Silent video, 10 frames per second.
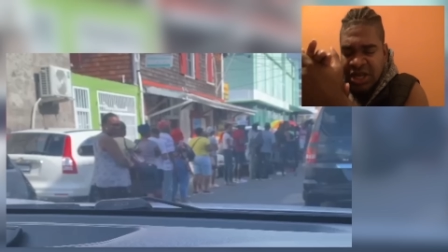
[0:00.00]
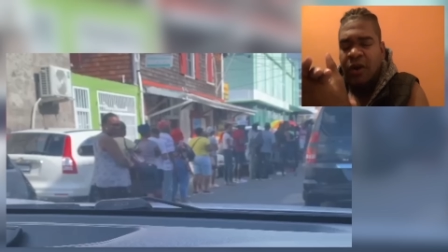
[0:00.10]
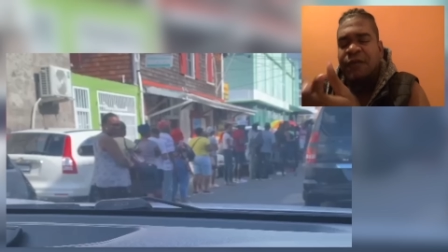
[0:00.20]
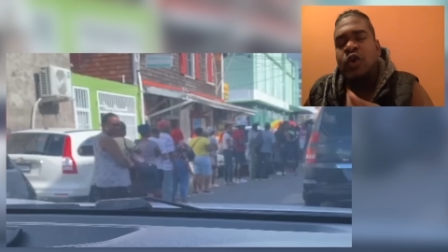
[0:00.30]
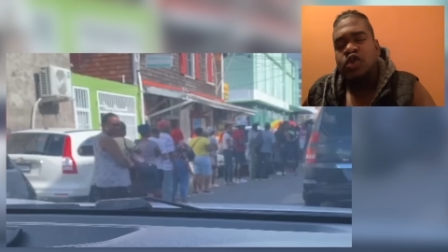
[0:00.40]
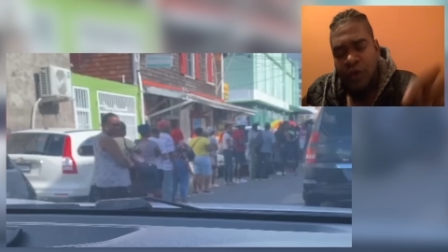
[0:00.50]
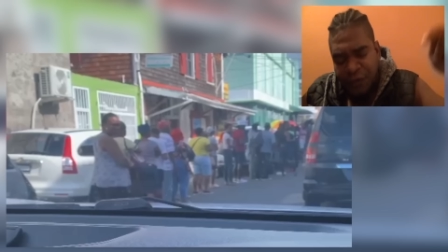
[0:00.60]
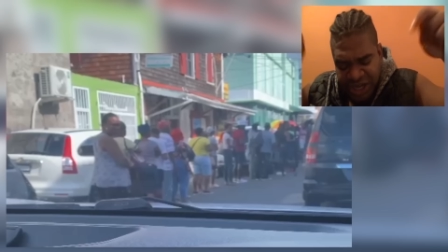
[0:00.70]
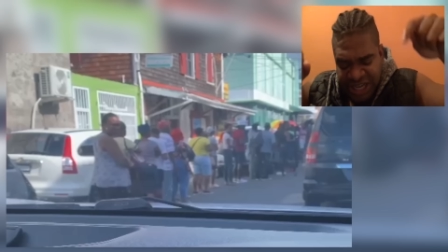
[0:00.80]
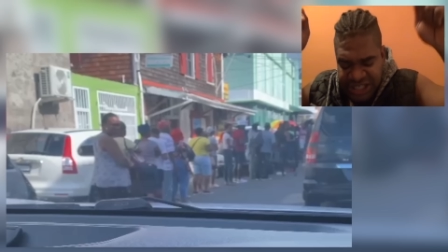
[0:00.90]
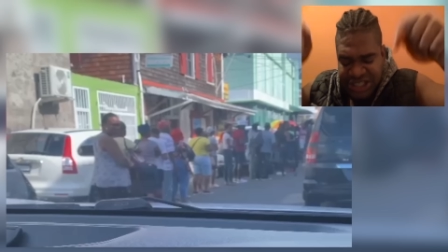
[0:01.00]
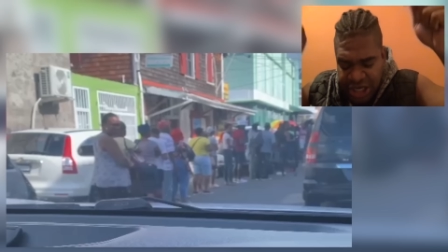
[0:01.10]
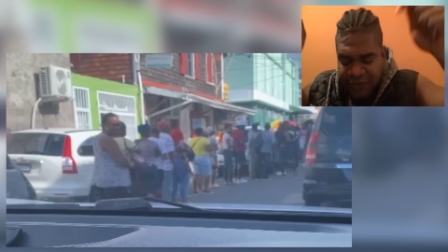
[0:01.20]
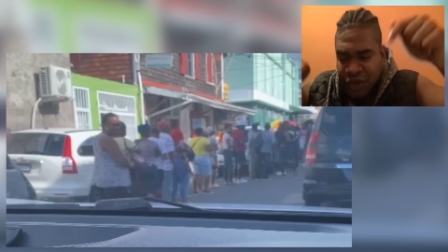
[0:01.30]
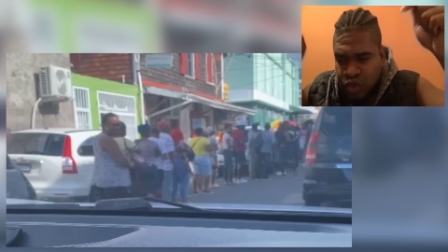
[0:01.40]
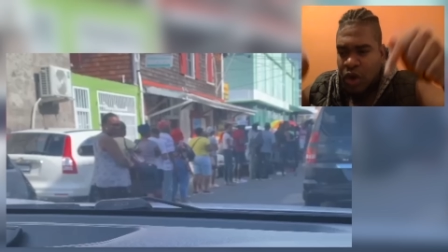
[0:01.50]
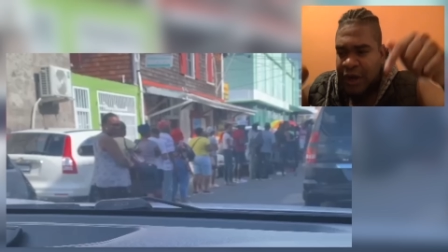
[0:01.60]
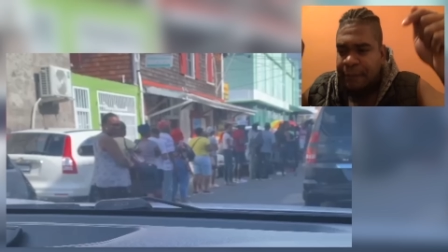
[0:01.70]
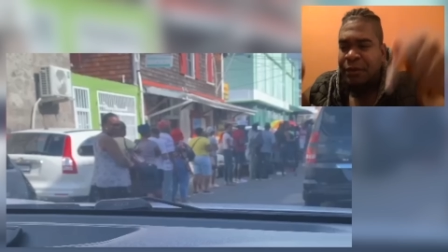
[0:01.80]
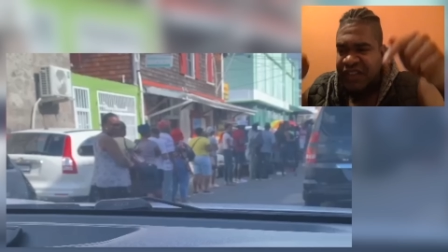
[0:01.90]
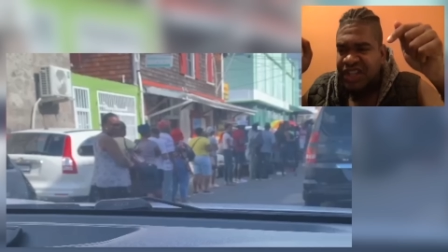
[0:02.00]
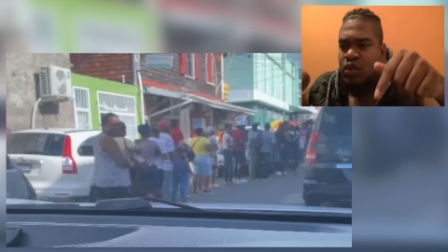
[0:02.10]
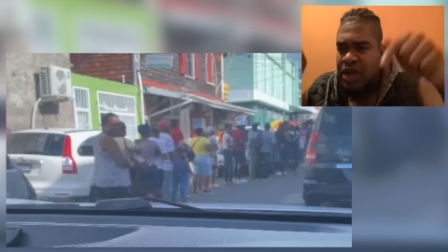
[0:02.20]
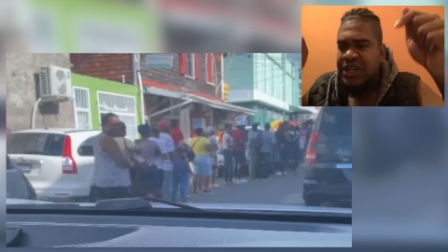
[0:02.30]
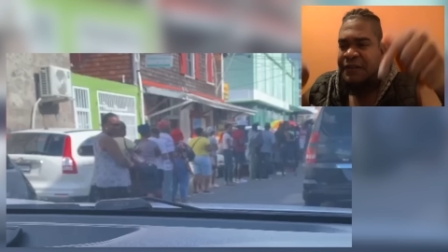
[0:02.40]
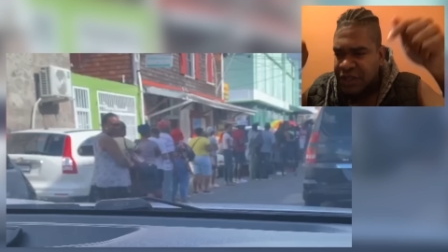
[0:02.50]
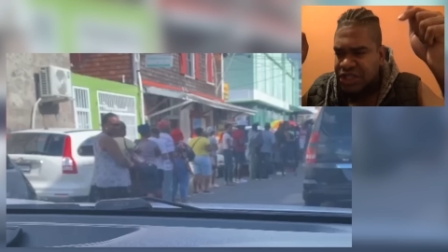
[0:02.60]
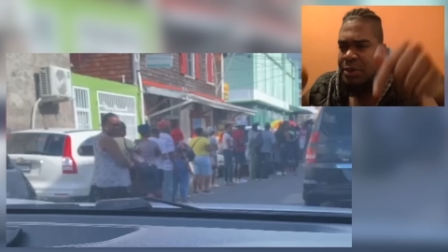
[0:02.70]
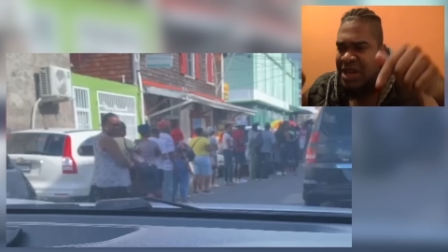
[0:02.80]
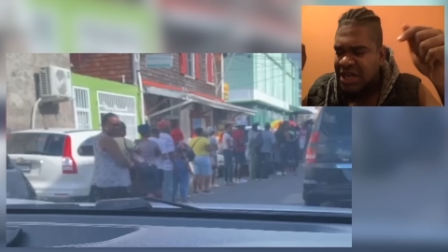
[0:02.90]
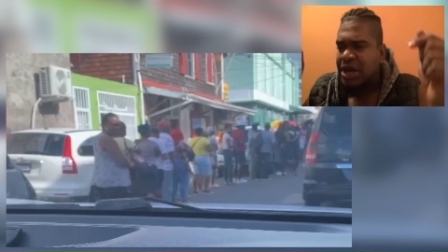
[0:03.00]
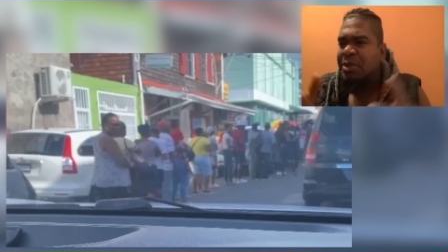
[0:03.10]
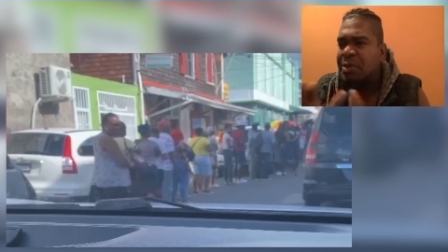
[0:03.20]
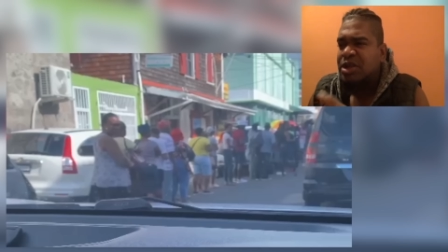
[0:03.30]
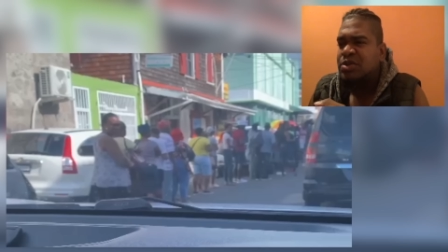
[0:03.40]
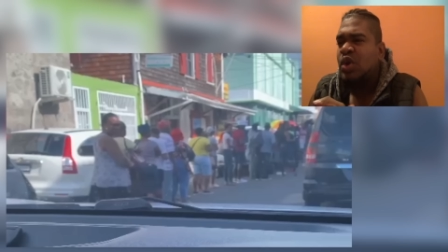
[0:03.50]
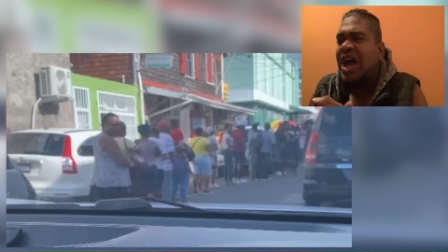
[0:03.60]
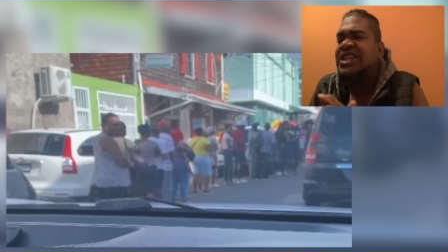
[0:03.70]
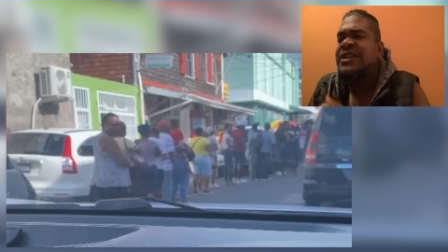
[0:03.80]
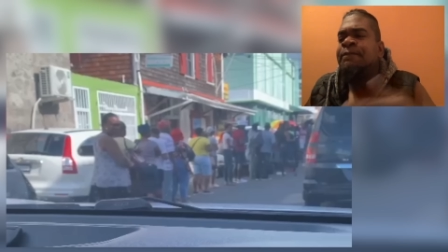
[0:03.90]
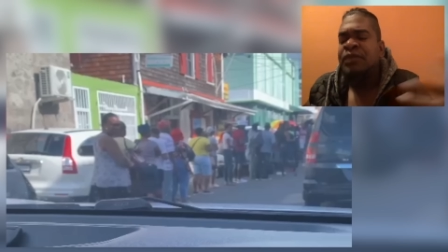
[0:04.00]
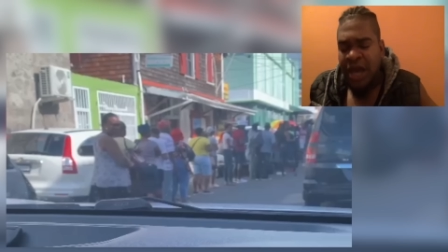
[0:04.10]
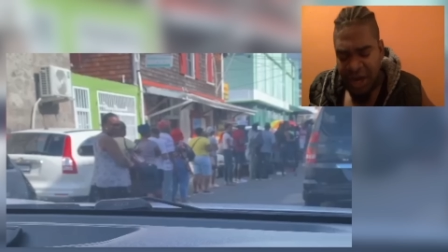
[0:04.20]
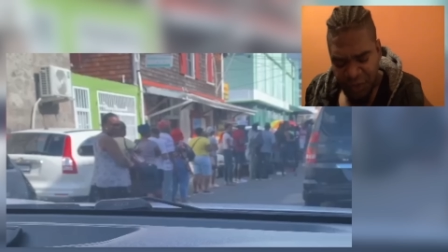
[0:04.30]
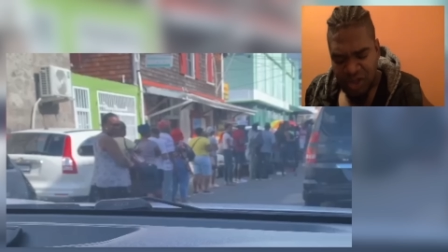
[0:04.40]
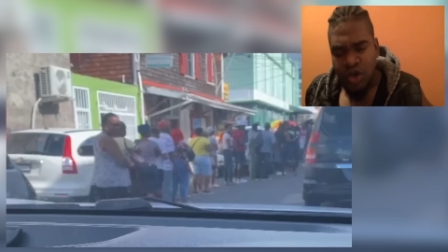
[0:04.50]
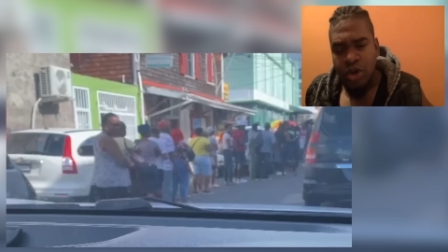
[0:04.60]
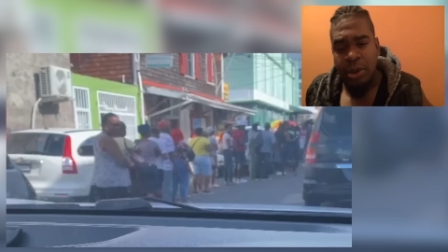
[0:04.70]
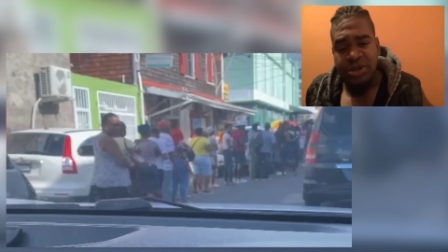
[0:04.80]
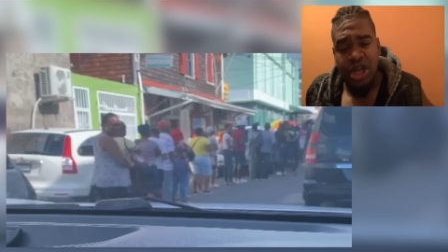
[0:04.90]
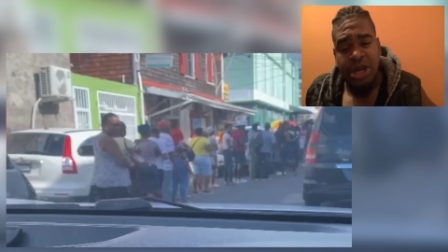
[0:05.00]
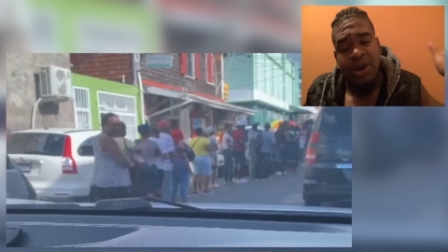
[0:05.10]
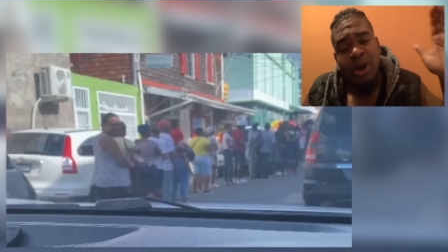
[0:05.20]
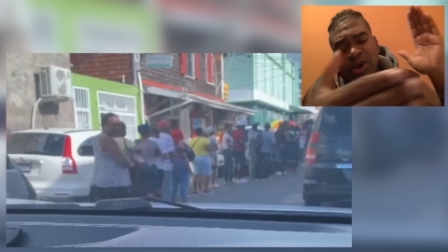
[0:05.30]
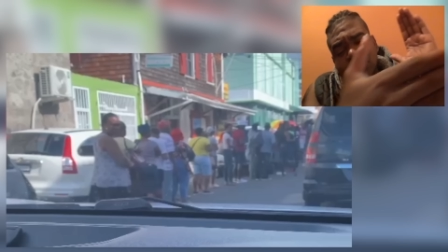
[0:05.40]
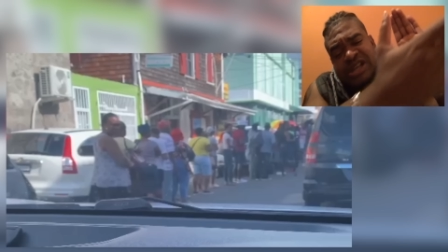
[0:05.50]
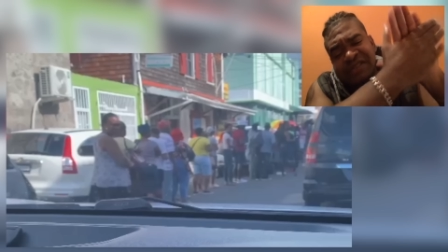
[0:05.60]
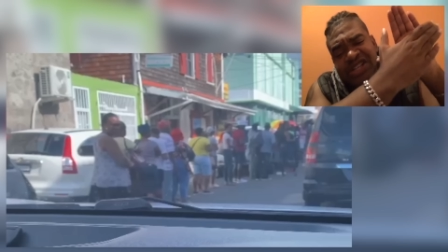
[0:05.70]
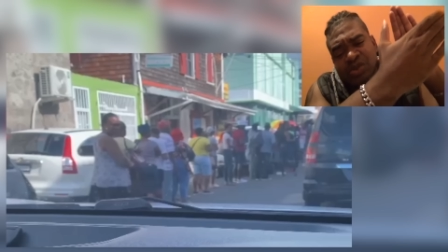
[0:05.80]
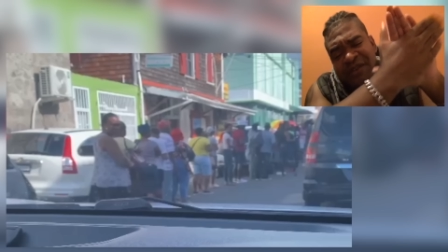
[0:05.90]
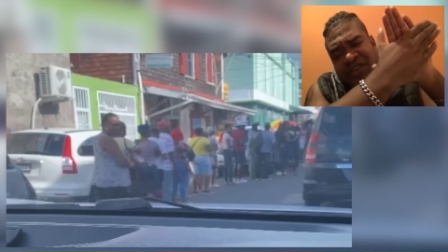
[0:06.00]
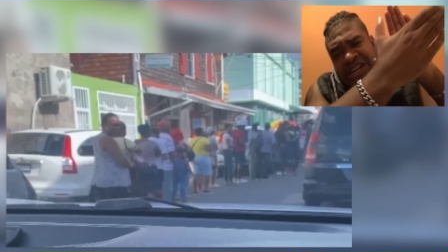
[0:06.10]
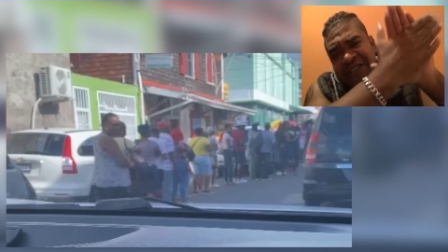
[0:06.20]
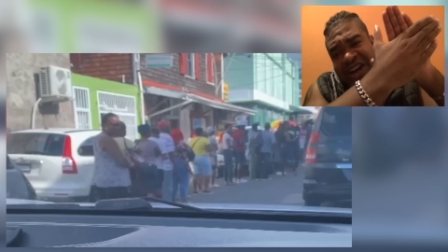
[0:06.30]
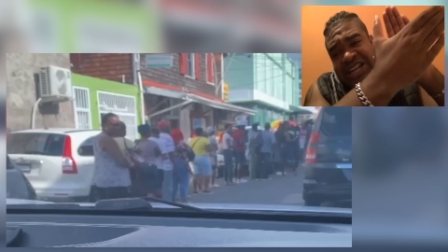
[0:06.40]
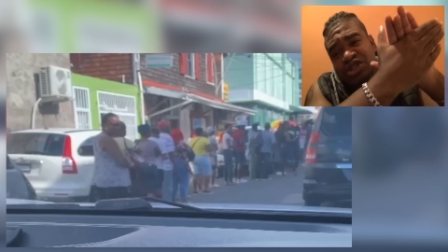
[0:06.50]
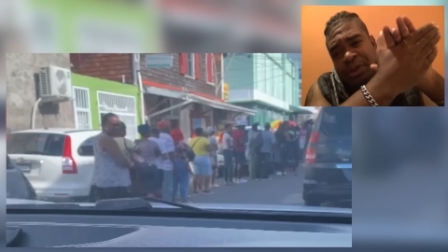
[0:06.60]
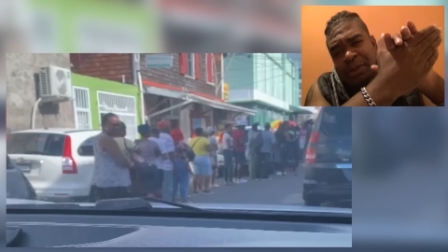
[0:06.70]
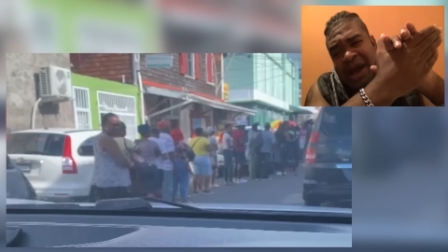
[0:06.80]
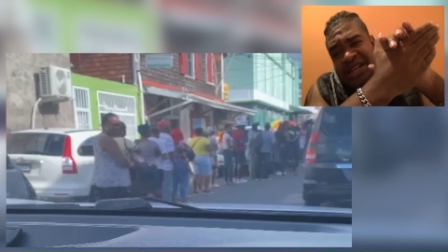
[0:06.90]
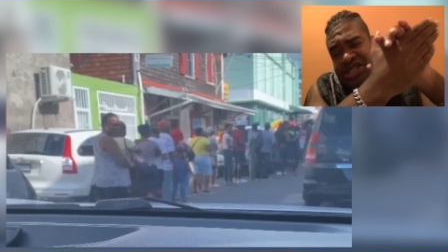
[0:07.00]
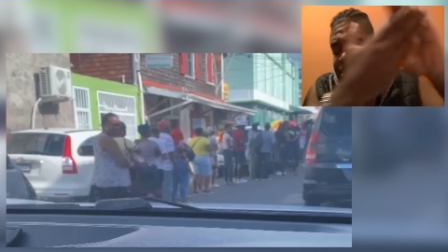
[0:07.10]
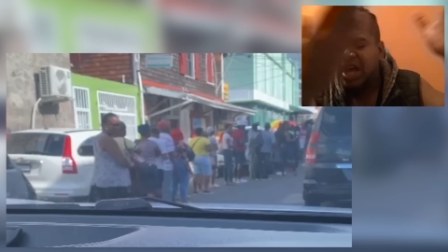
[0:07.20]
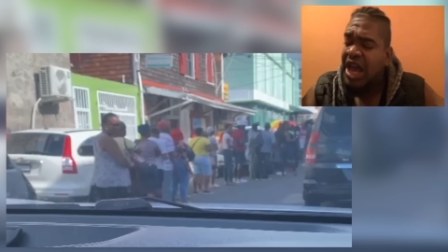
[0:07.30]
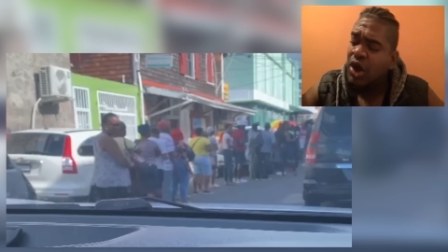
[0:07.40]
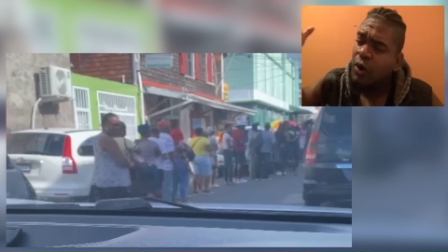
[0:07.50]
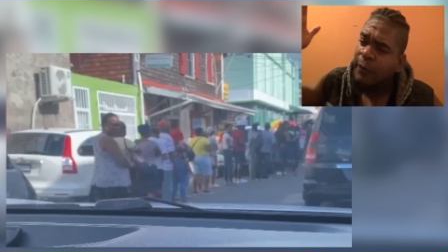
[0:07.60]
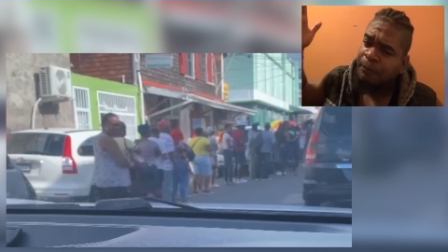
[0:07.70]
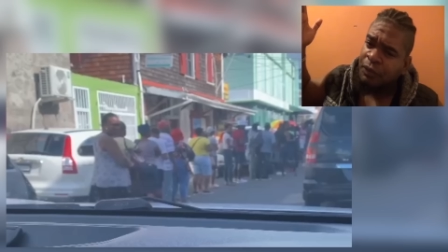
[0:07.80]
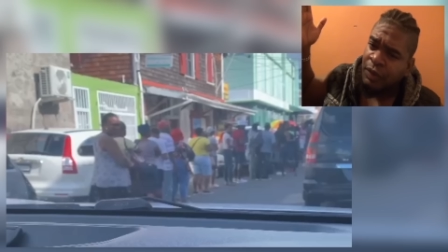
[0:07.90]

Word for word: Of course, don't forget to check out the first one, the previous one, in the first comment in the comment box below, guys. And of course, the local comments out there, big up all yourself as well for definitely dropping by and saying hello.